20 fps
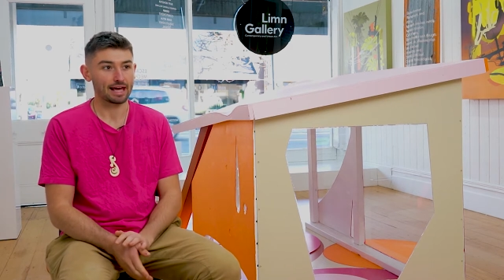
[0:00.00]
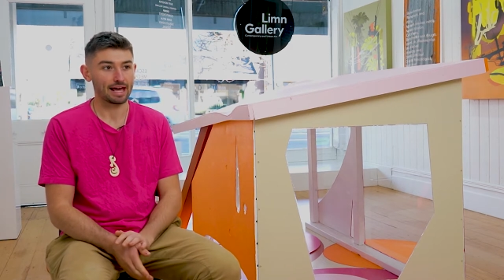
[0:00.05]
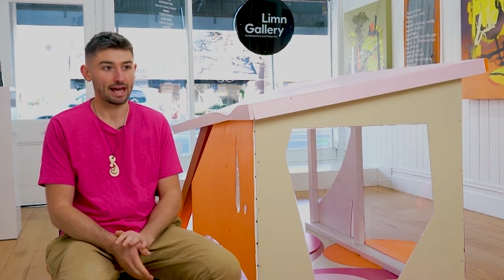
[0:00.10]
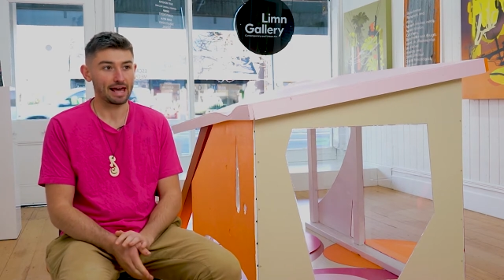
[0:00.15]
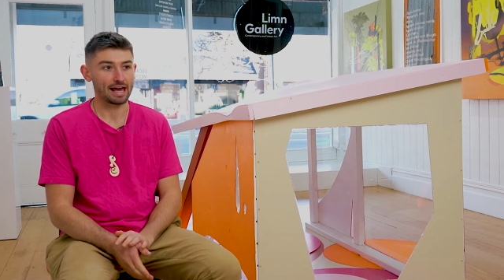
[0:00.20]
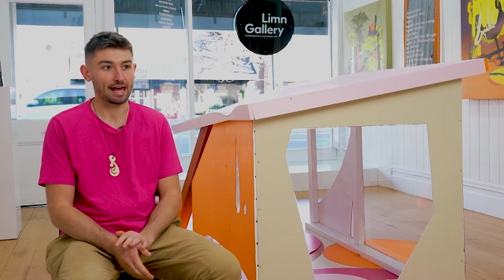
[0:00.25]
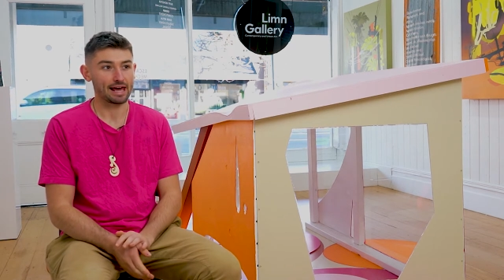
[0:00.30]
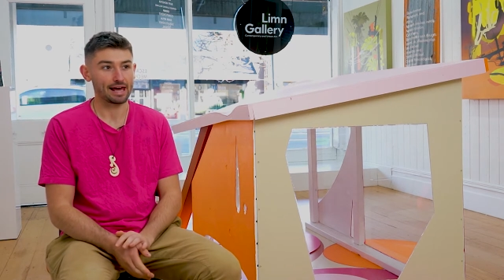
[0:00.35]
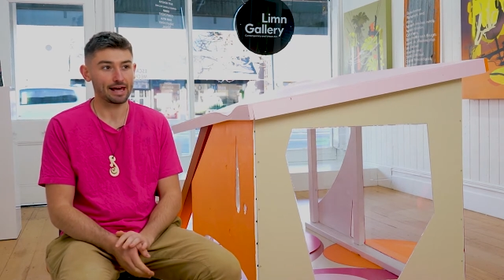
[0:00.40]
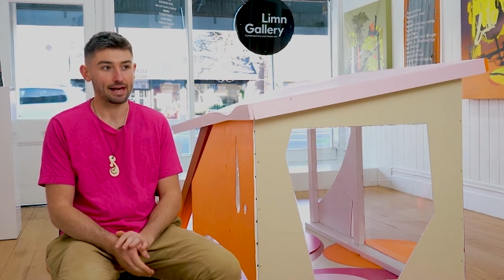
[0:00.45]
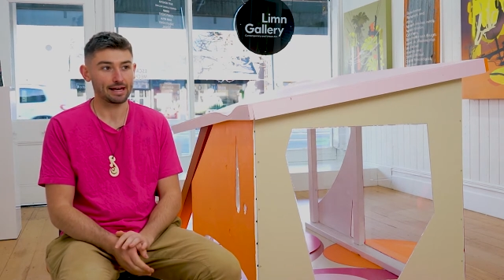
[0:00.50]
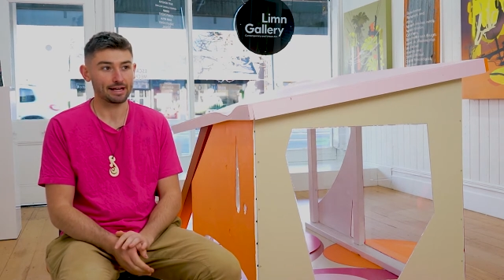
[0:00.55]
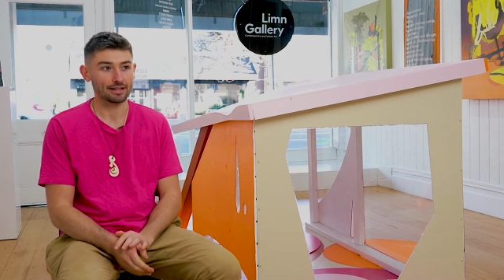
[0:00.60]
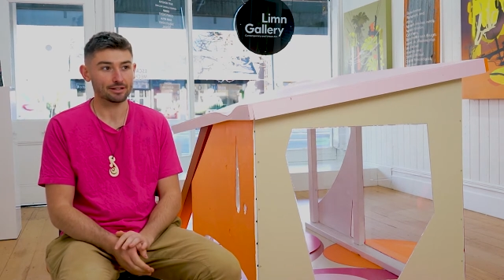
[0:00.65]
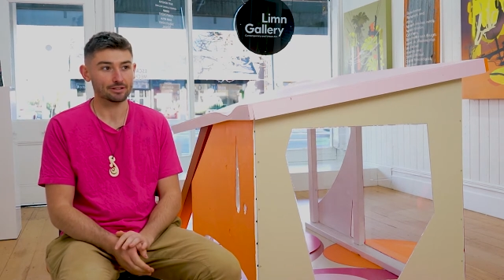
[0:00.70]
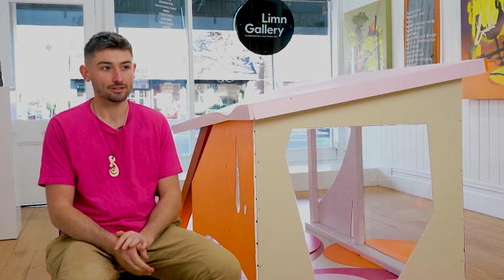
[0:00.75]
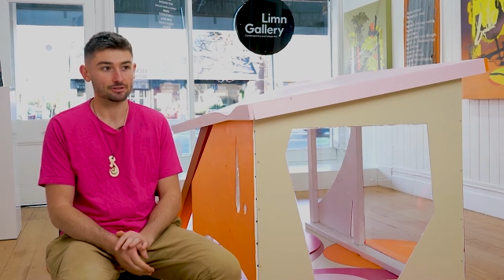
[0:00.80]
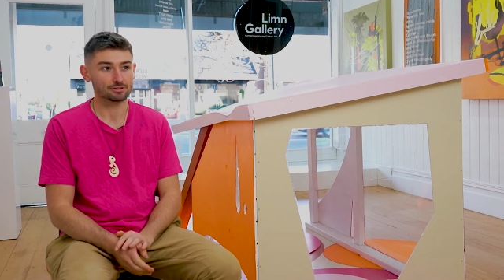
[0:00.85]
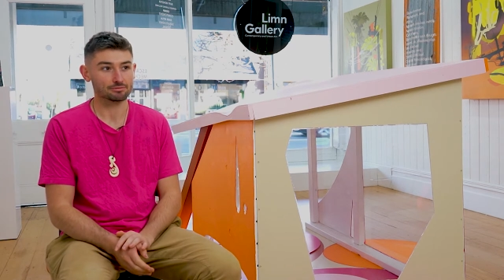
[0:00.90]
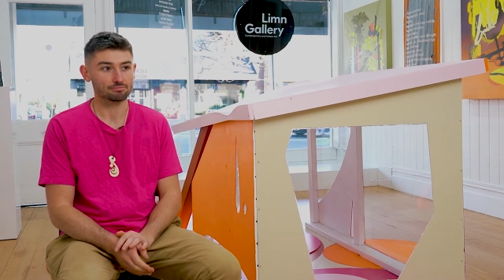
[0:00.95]

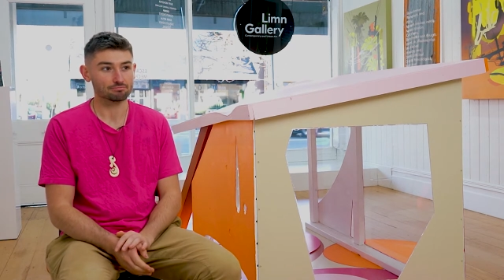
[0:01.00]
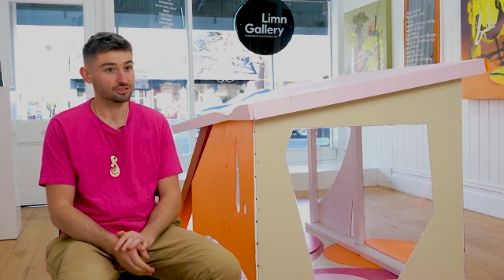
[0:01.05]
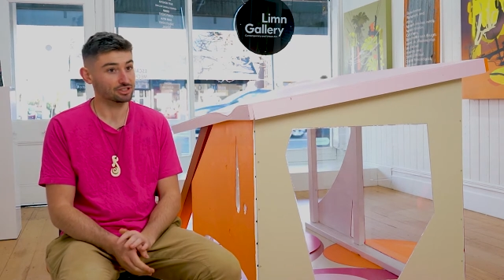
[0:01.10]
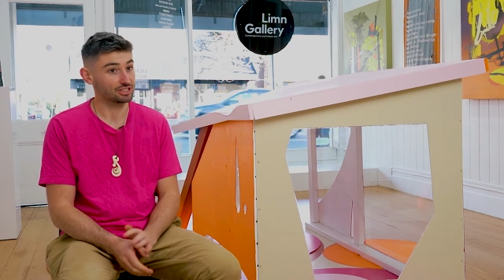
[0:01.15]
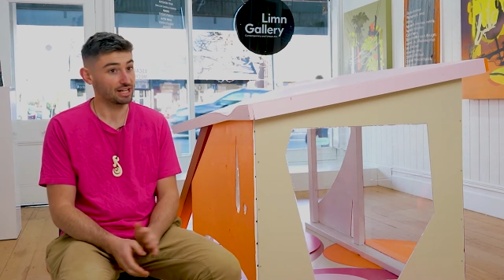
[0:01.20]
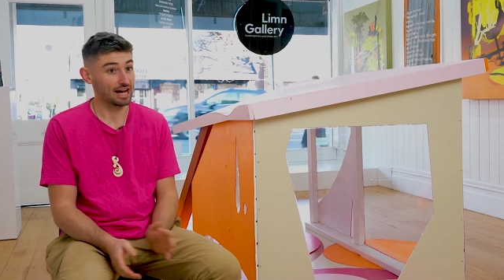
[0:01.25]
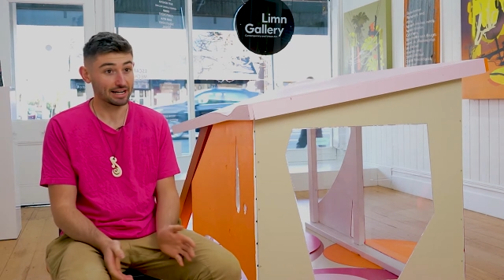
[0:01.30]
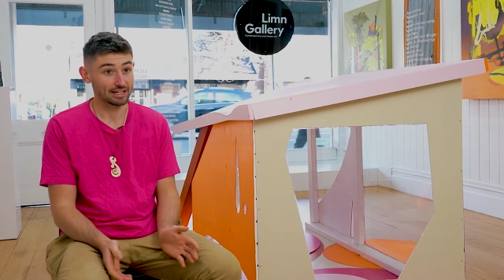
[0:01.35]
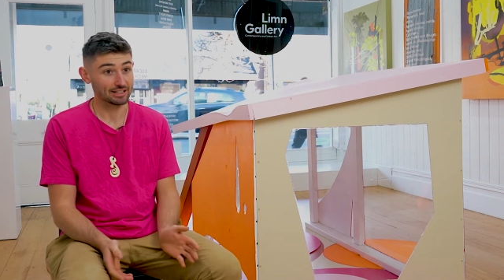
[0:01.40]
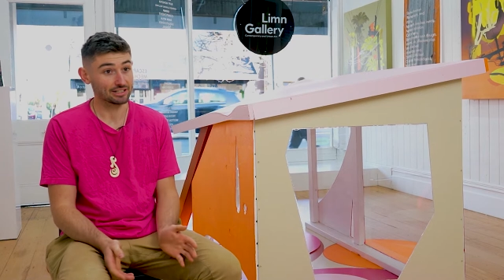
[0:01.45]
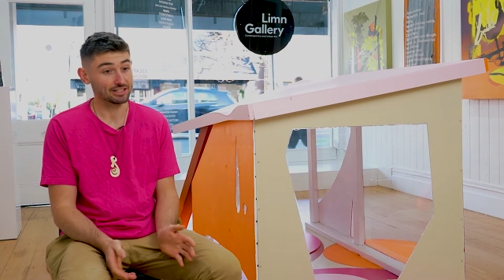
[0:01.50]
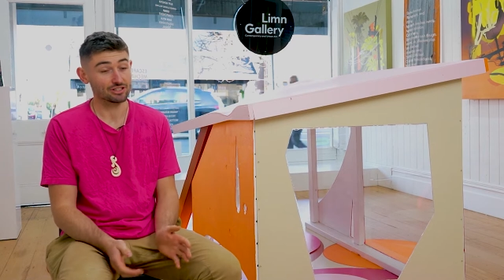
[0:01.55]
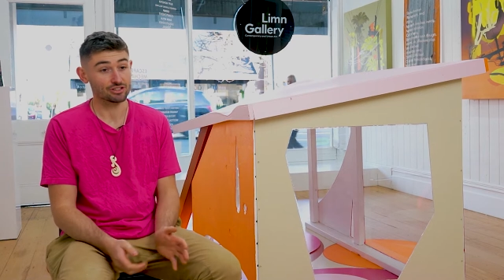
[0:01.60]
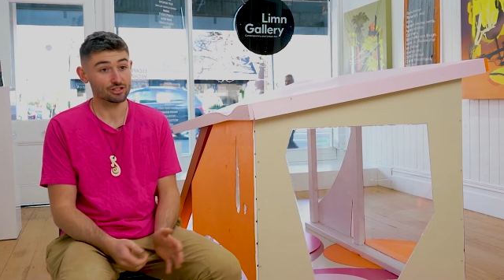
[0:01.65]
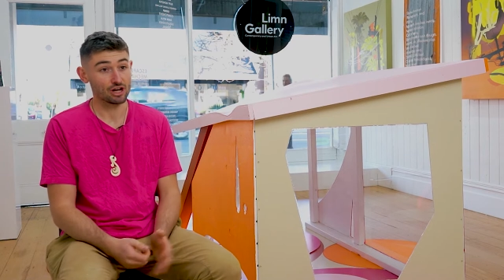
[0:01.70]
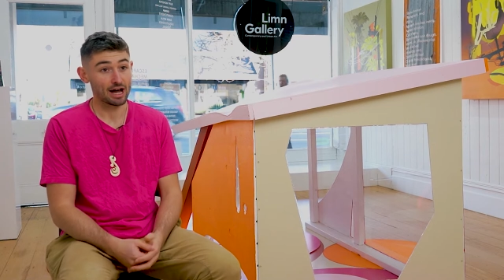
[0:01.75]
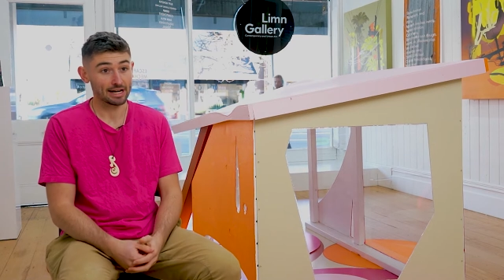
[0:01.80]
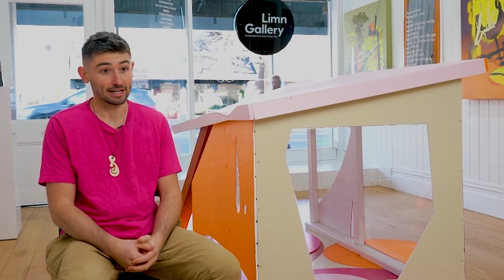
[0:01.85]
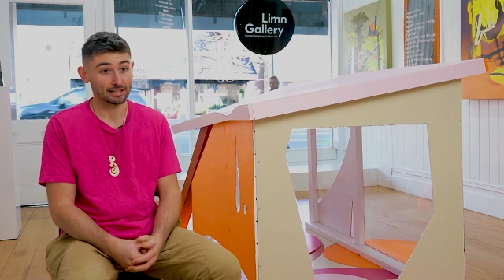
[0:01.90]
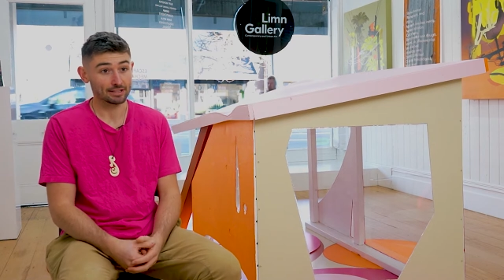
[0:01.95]
and started
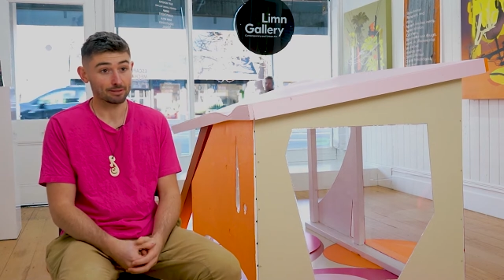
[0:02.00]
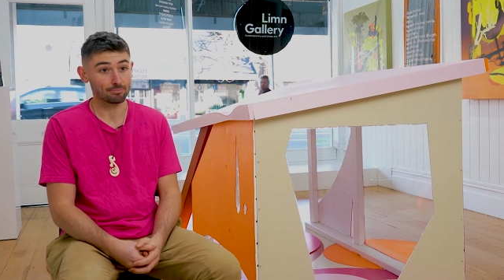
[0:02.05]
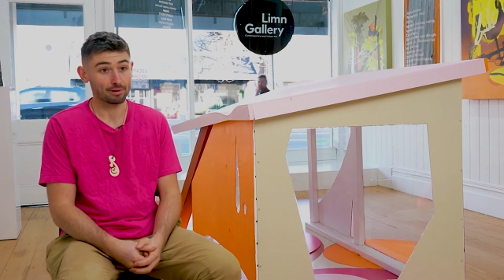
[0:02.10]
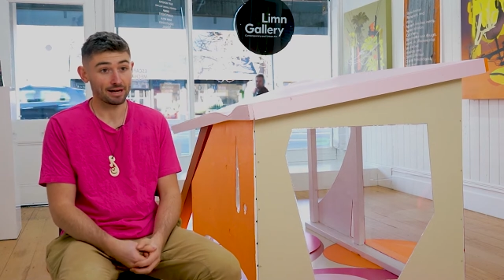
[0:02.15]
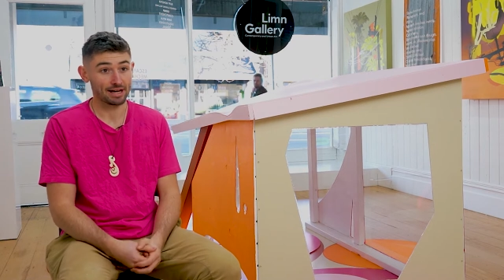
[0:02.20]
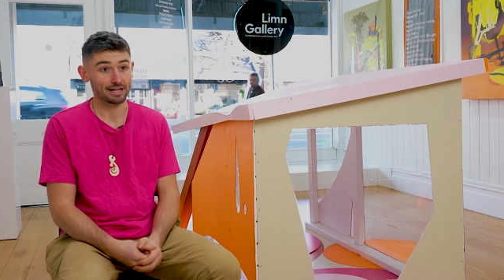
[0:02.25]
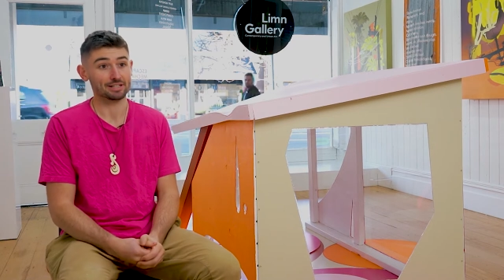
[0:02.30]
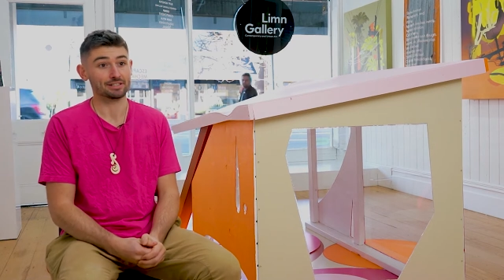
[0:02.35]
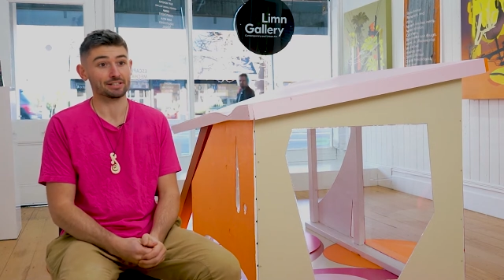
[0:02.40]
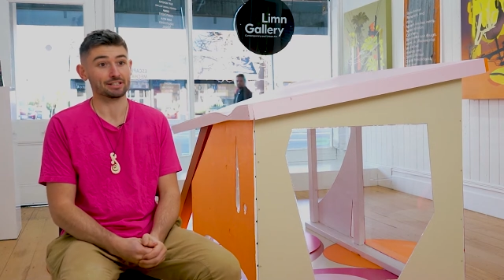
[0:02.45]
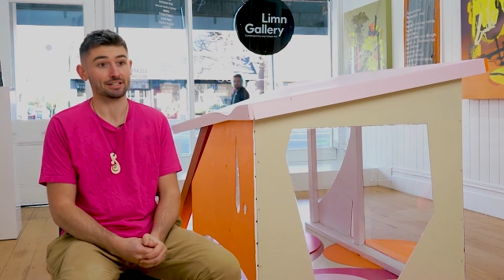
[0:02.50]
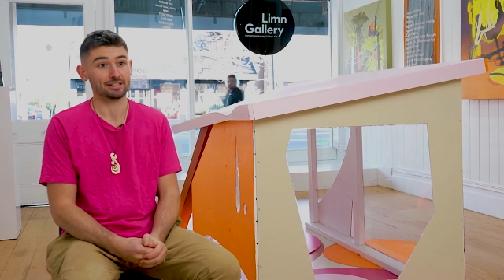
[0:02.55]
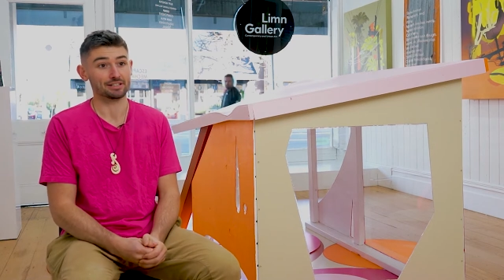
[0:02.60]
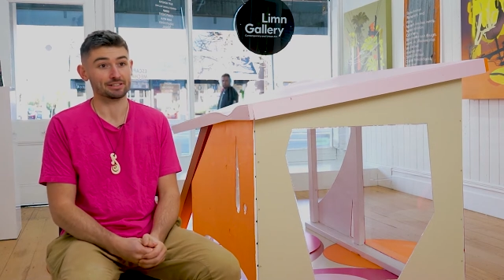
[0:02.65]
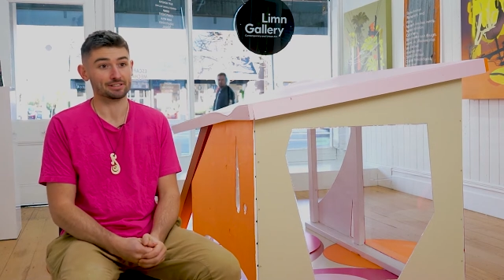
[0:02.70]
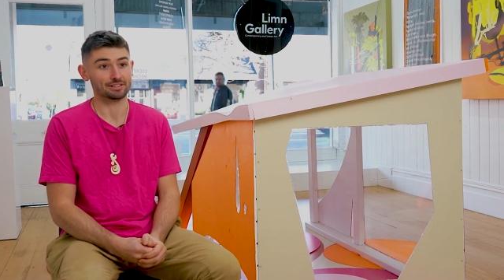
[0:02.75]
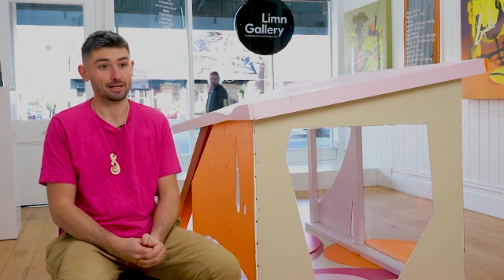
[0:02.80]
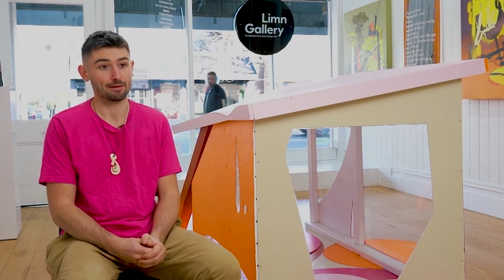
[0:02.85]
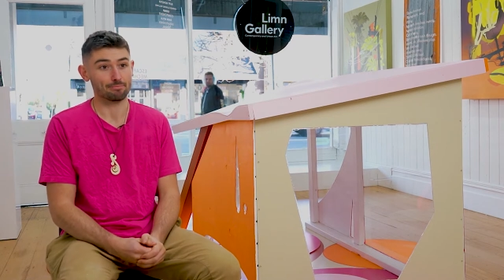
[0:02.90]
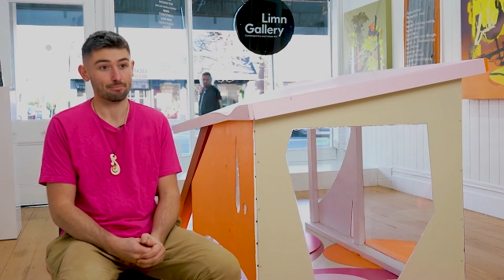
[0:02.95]
designing the
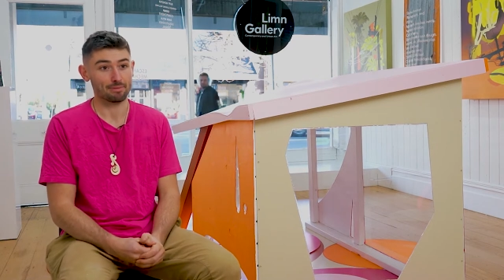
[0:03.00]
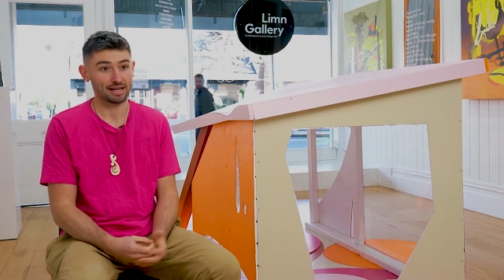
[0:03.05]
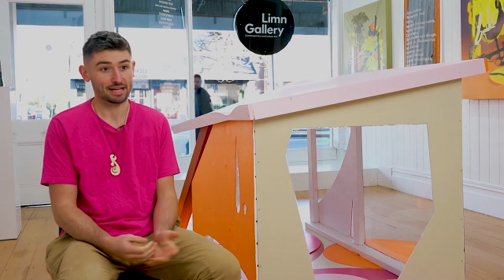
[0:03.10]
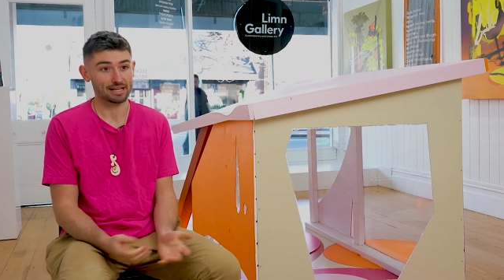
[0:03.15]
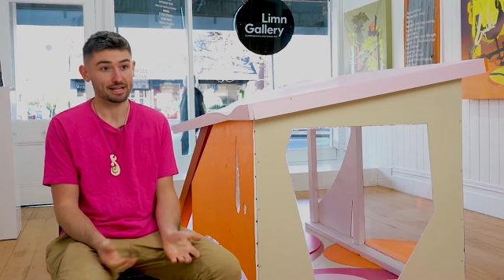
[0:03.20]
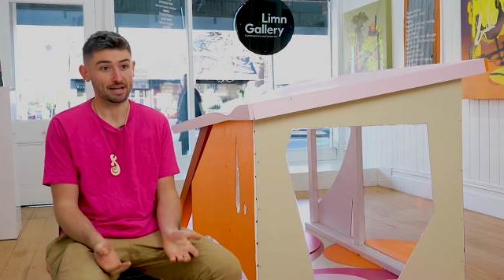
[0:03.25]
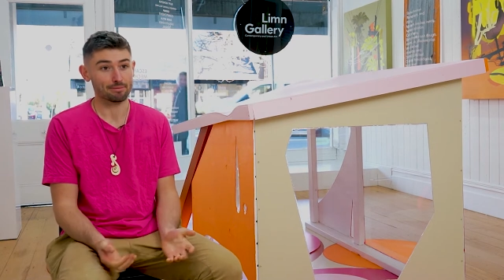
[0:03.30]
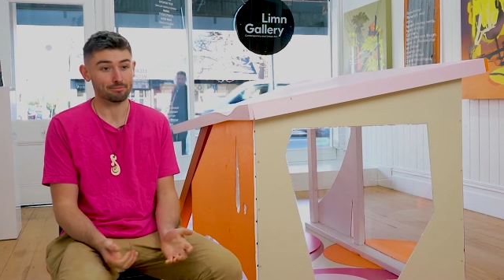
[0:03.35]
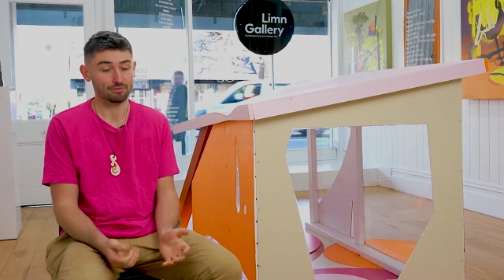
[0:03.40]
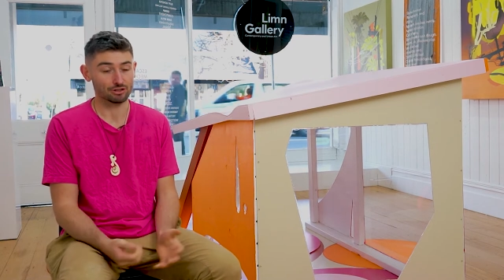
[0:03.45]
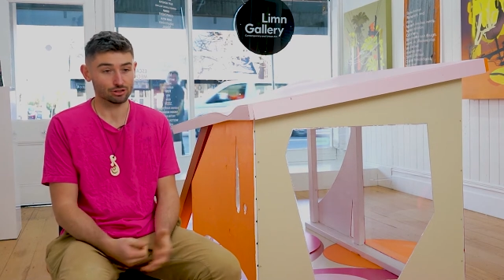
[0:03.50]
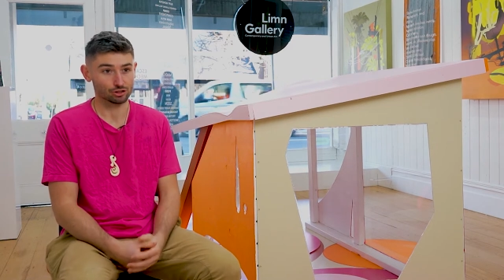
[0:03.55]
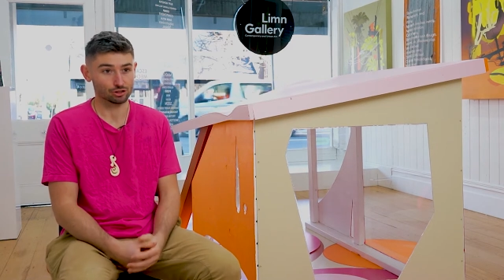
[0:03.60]
paintings that make up the